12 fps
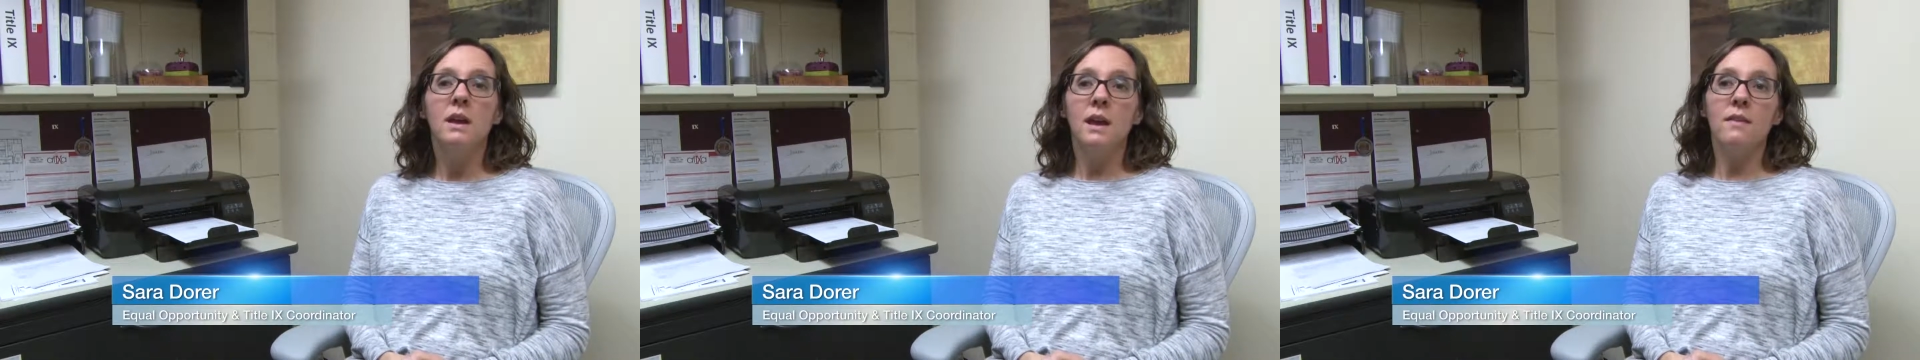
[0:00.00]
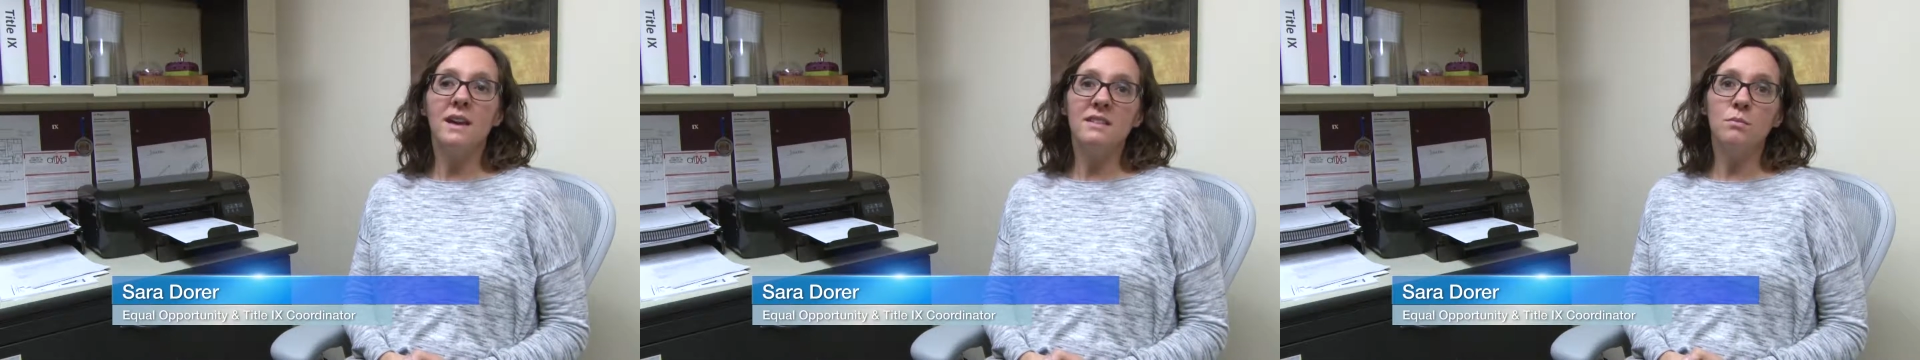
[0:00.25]

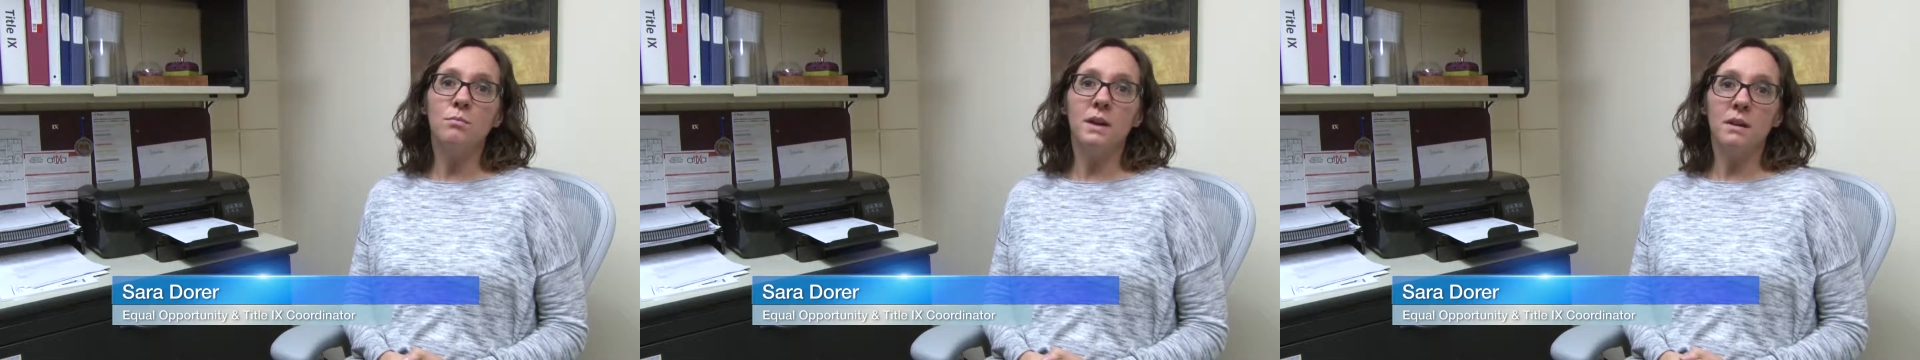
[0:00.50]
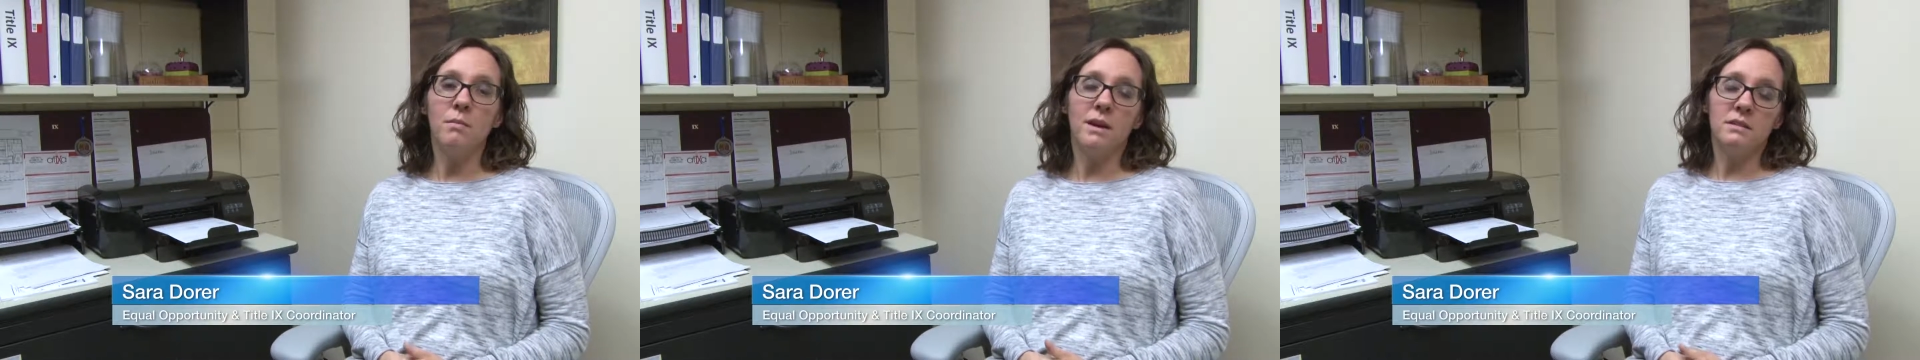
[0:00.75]
And that's a
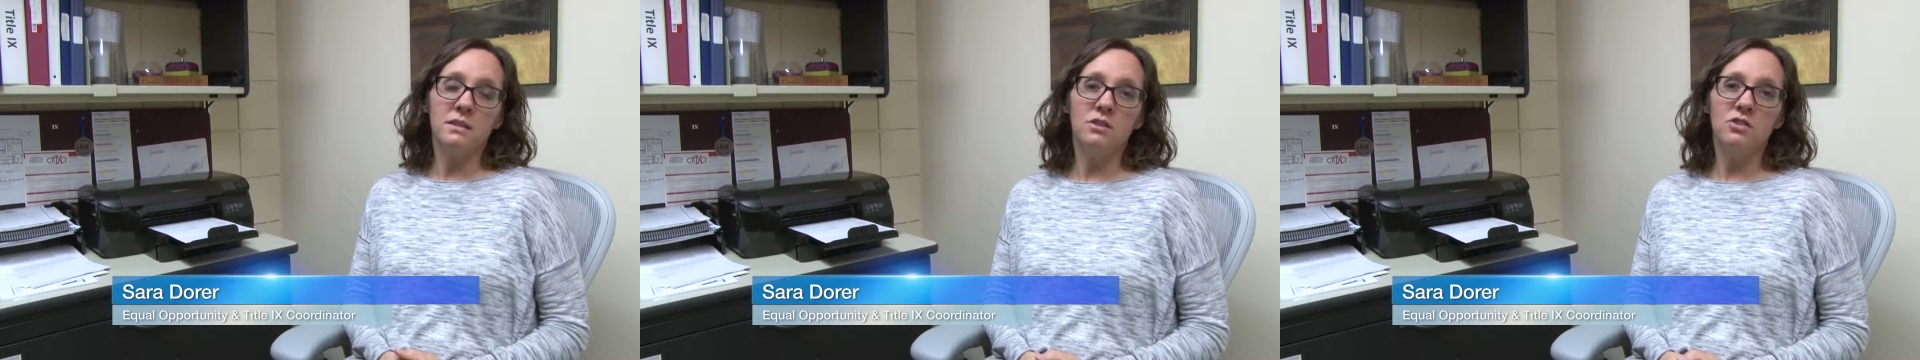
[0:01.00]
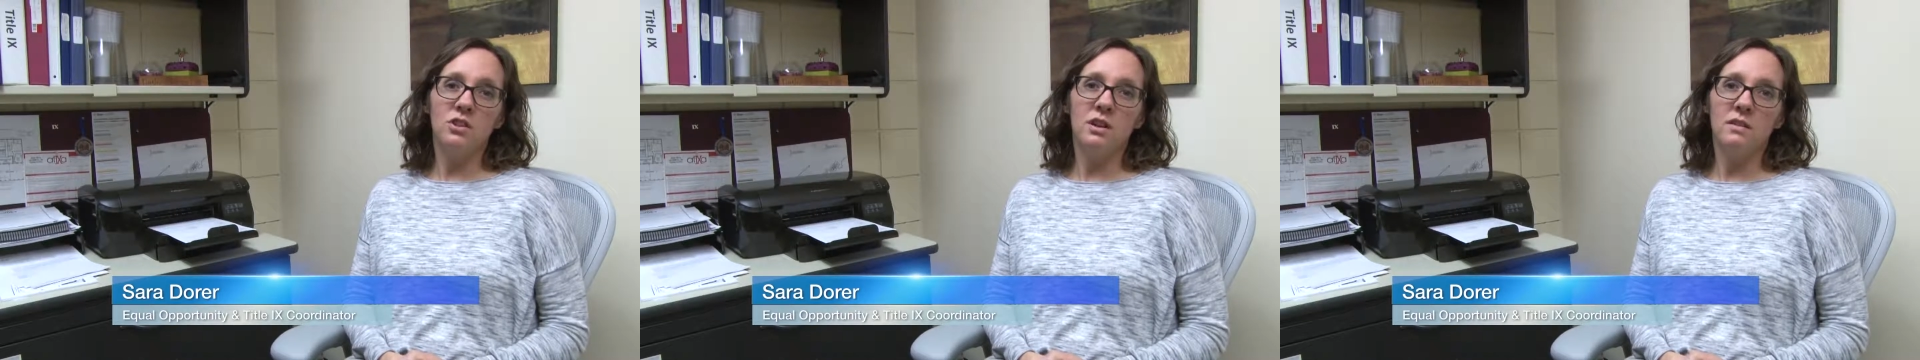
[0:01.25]
big
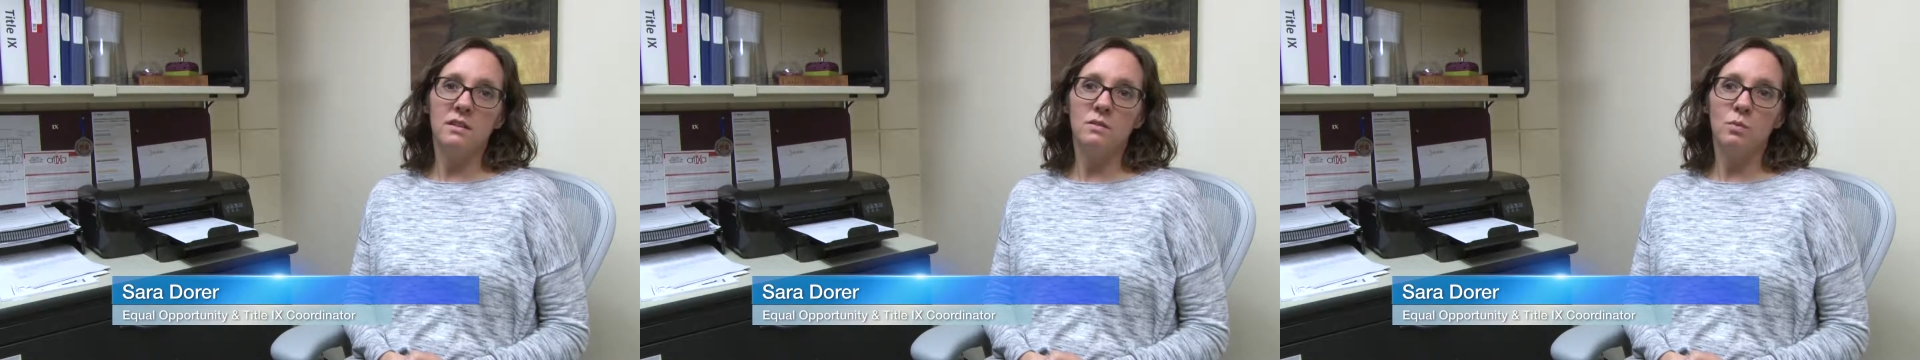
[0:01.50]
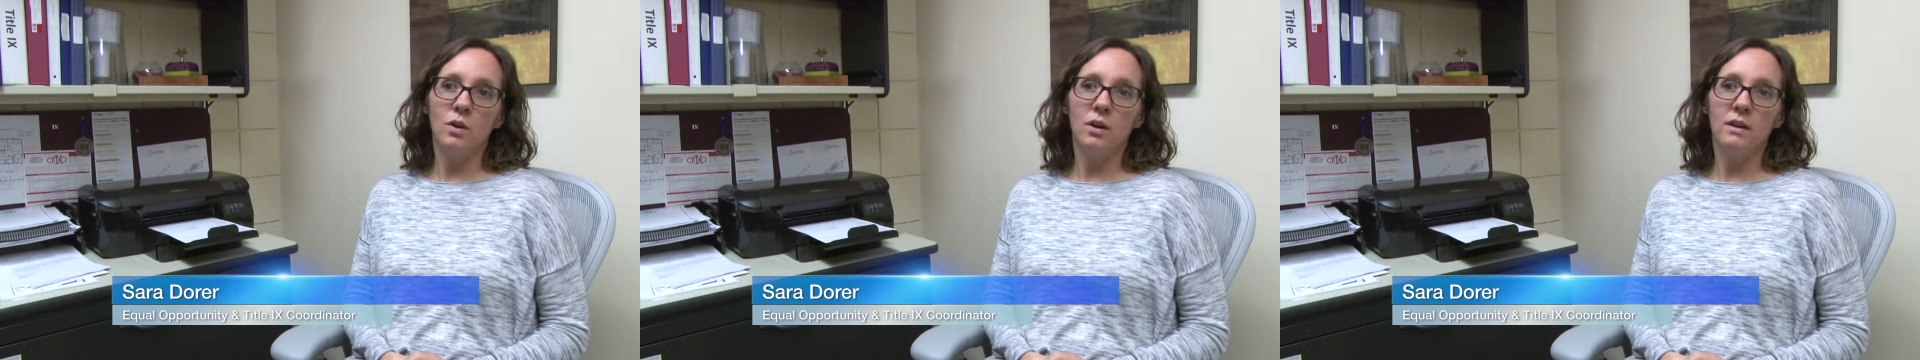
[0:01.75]
message in this
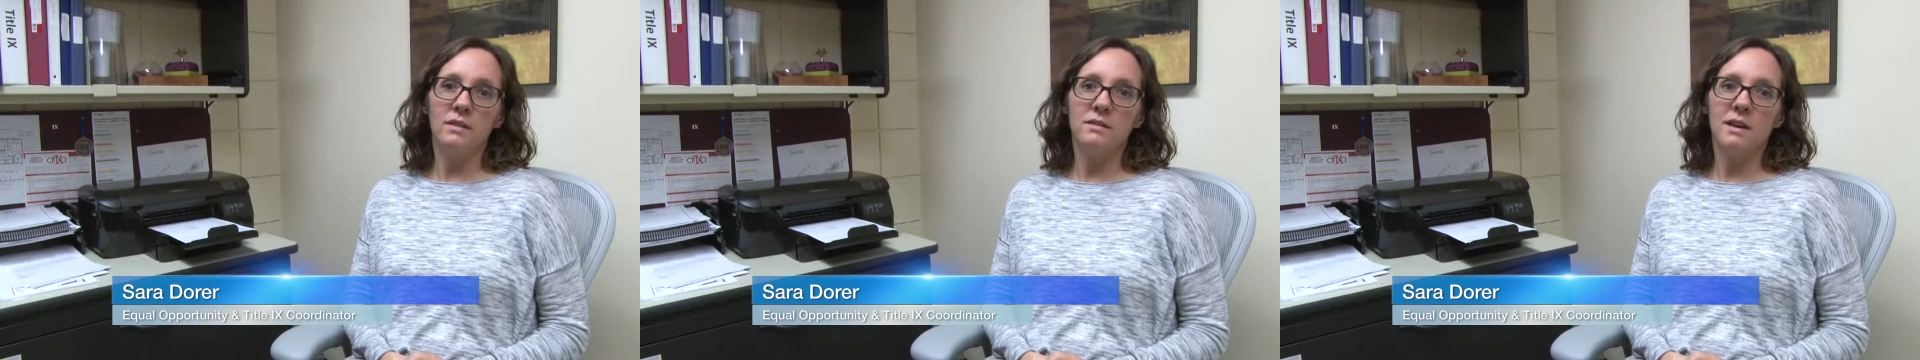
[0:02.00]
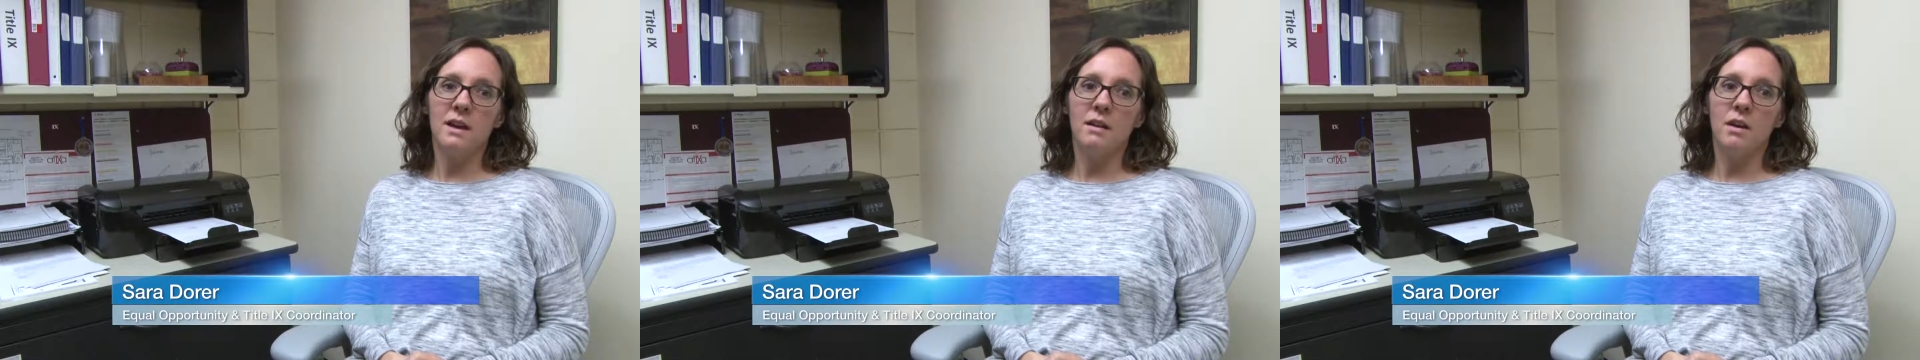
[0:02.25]
work, is
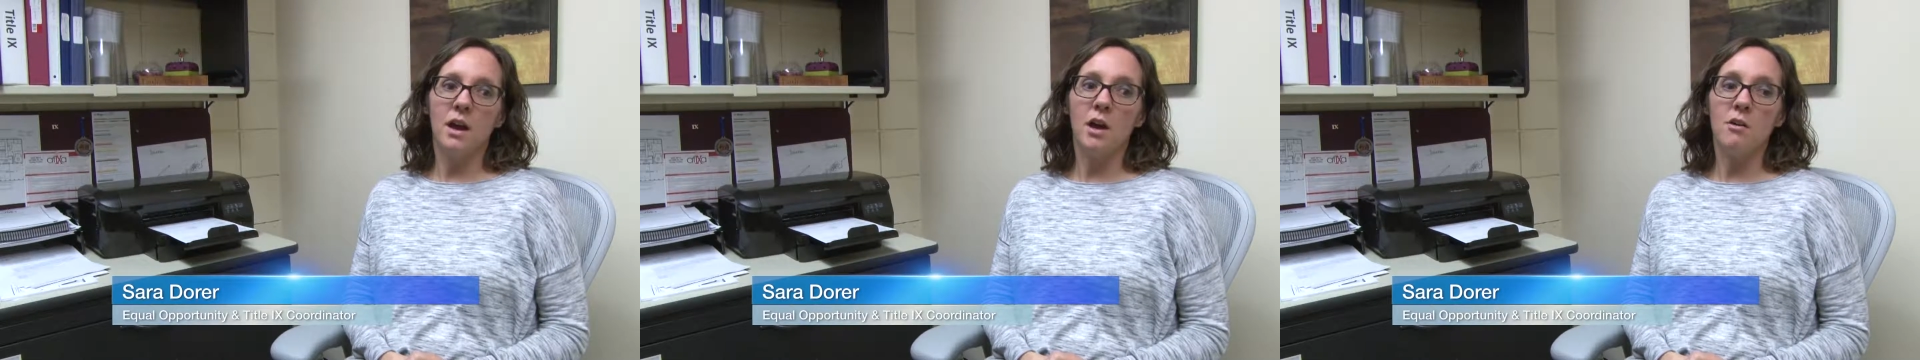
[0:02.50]
that